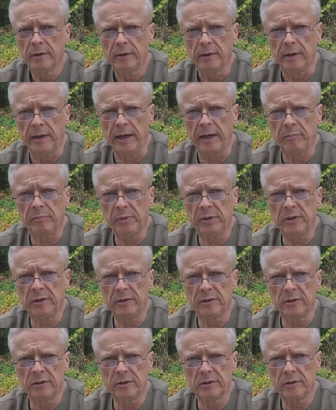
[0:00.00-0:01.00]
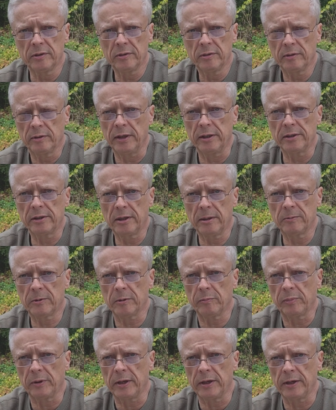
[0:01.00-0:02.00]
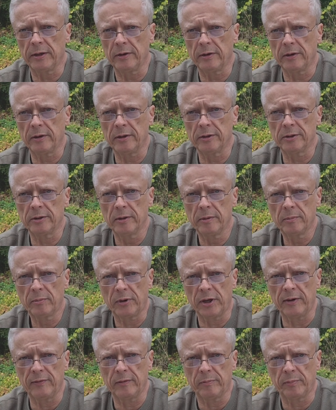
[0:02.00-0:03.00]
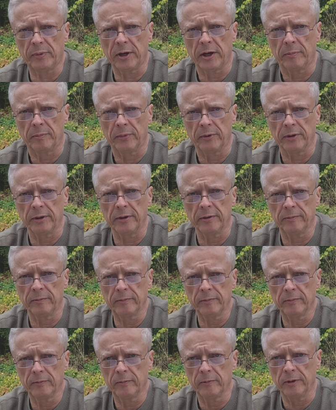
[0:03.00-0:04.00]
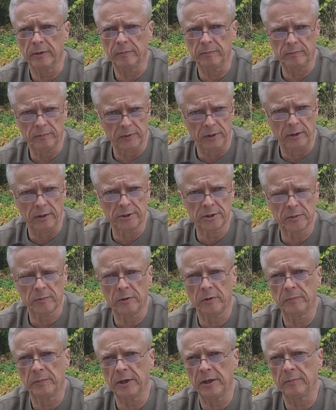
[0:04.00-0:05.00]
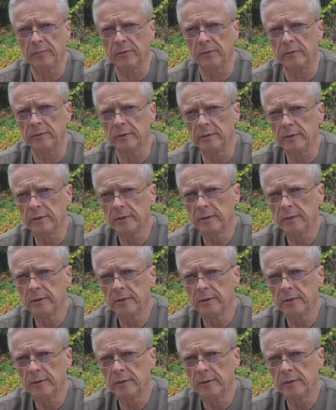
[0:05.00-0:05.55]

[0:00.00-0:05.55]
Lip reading: Knap-ins, landscape supply yards, private property with knowledgeable people,